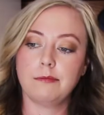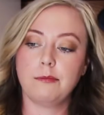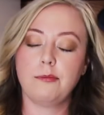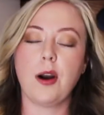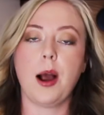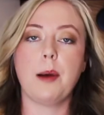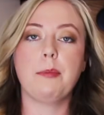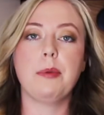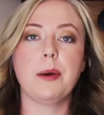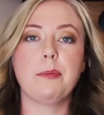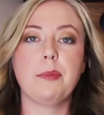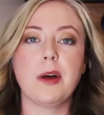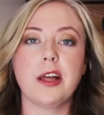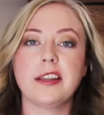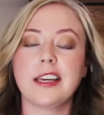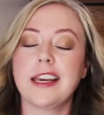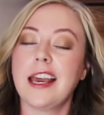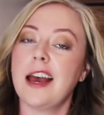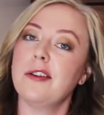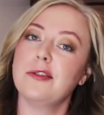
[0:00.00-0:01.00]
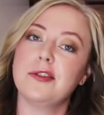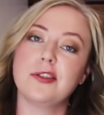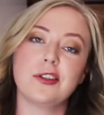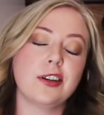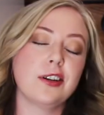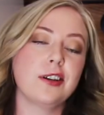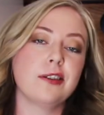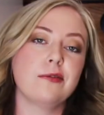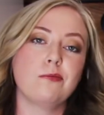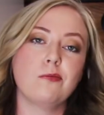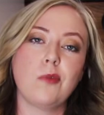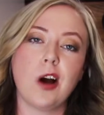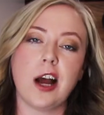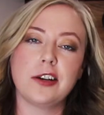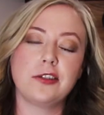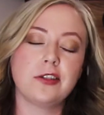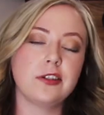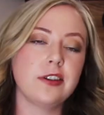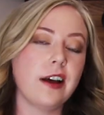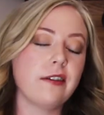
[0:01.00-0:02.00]
Prop up on the couch and
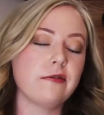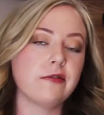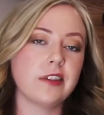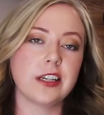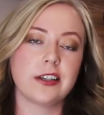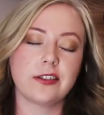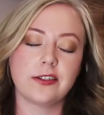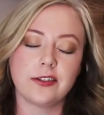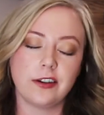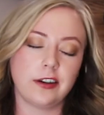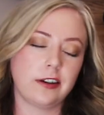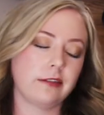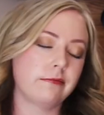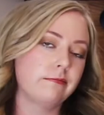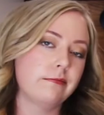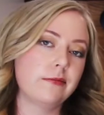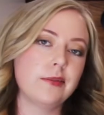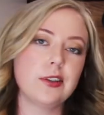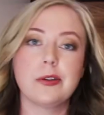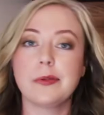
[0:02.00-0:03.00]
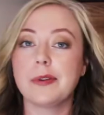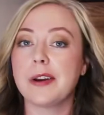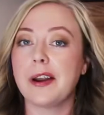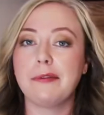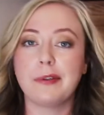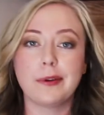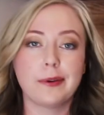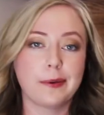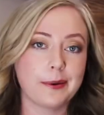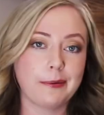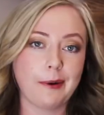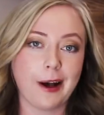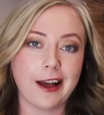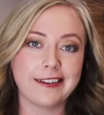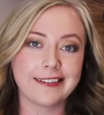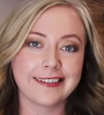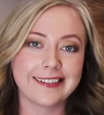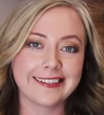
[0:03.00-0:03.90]
watch Netflix or do whatever we want.